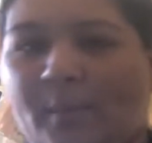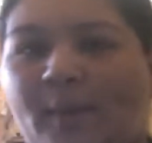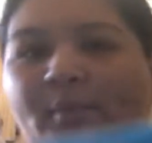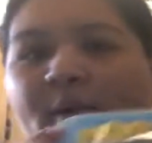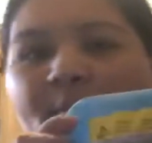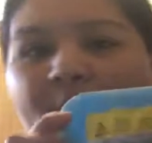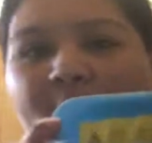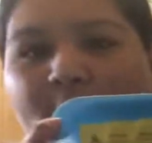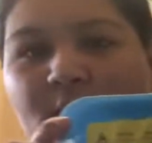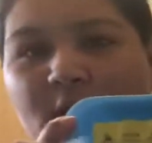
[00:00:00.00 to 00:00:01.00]
my
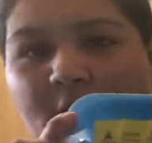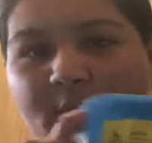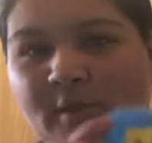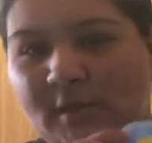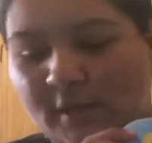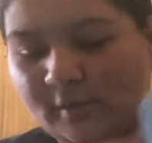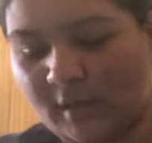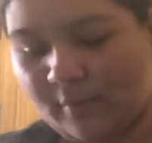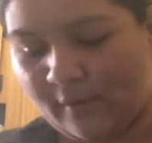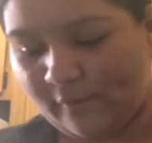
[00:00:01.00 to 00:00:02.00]
pre-packaged lobster tails.
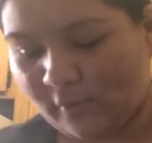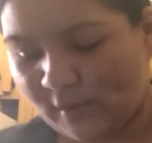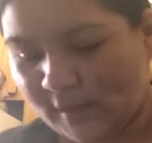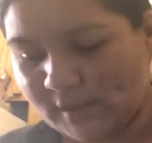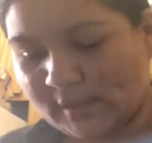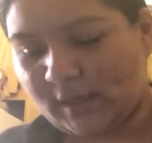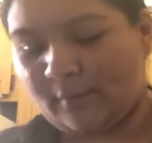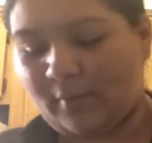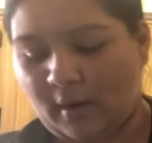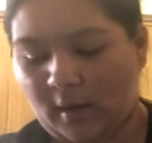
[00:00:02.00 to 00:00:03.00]
I bought four of these and
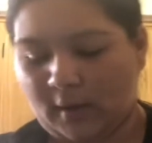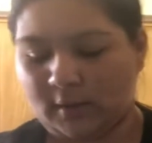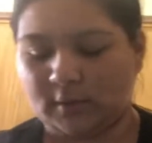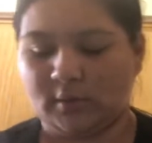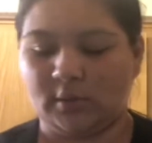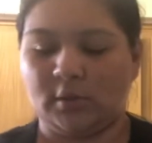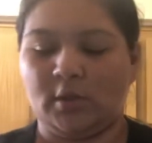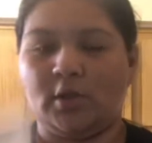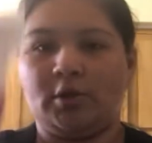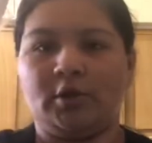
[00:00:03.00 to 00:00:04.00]
I bought
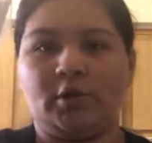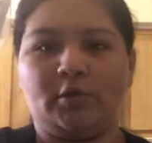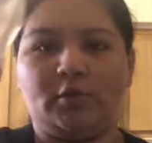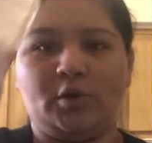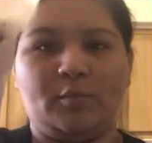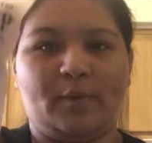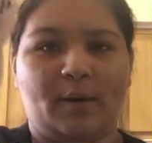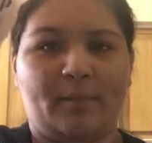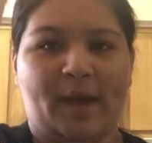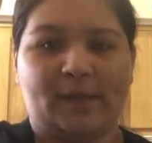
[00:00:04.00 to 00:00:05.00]

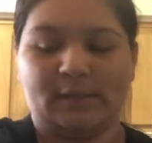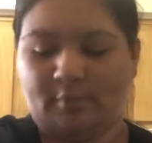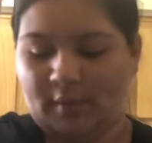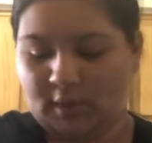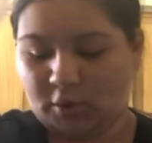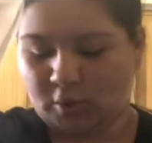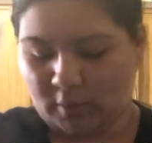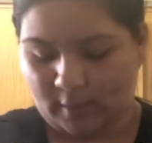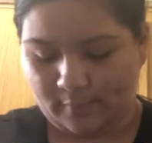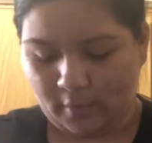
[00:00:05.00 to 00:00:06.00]
two-pound bags of big
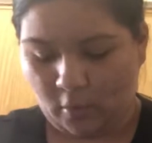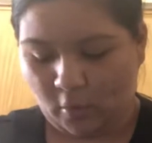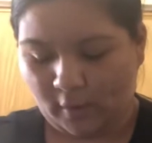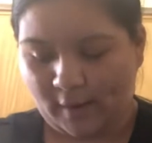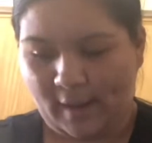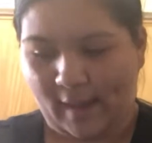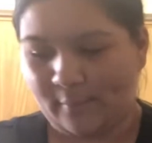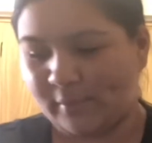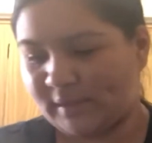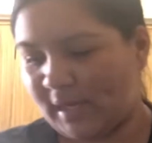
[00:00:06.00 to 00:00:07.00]
shrimp, corn,
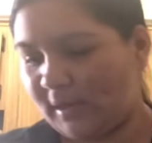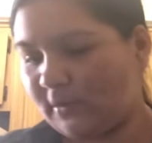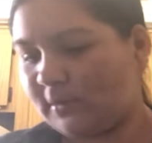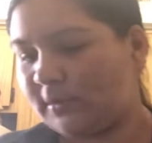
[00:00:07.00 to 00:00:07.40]
and potatoes.